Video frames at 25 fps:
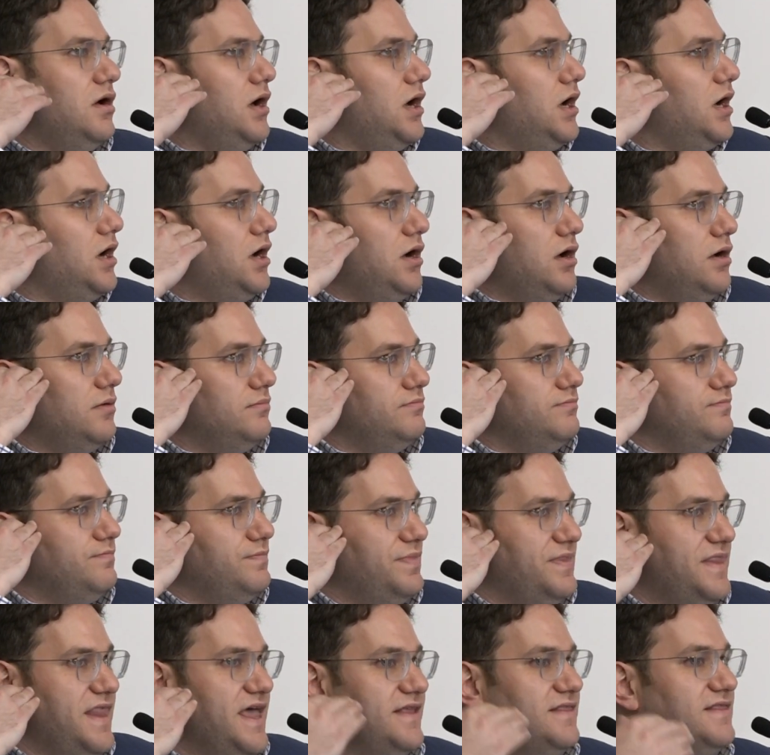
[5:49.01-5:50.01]

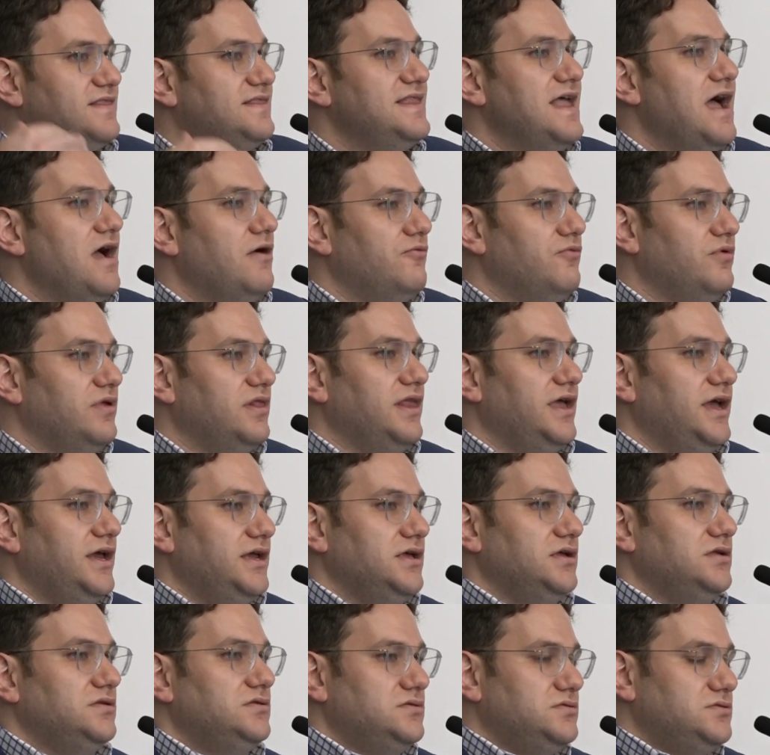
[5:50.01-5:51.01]
not
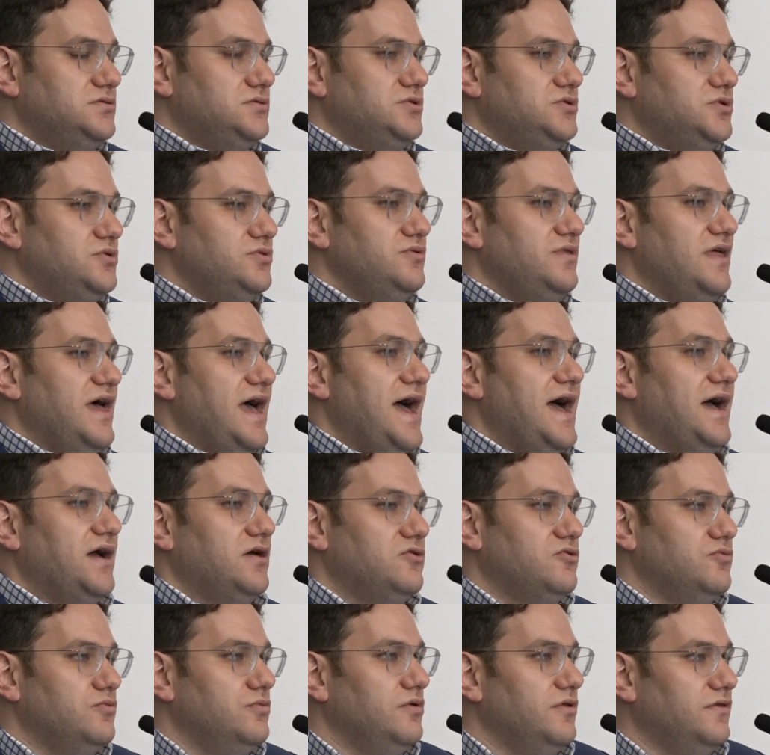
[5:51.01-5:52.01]
related to the
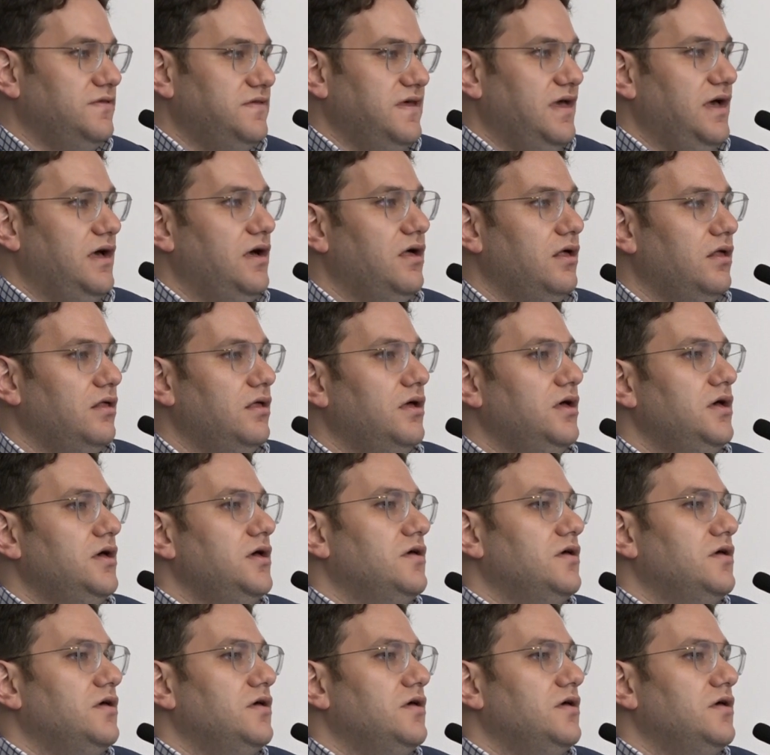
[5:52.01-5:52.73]
actual sale.